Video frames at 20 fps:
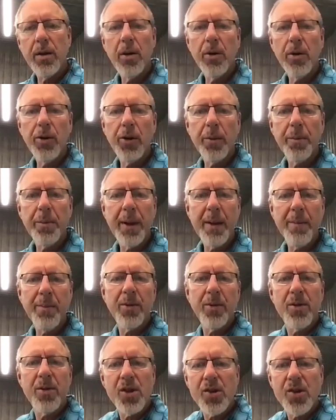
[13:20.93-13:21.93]
know your
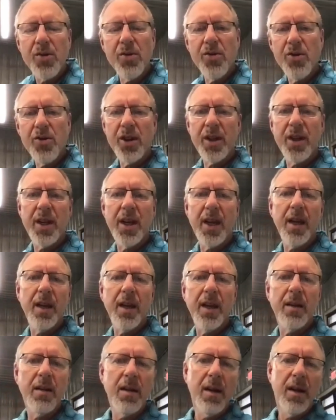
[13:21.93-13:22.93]
people as soon as you
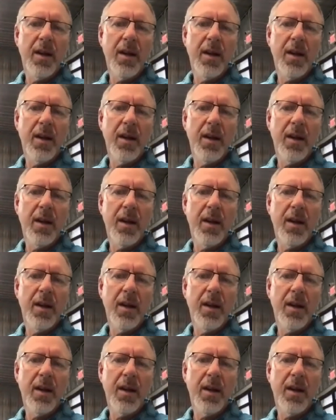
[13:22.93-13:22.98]
can,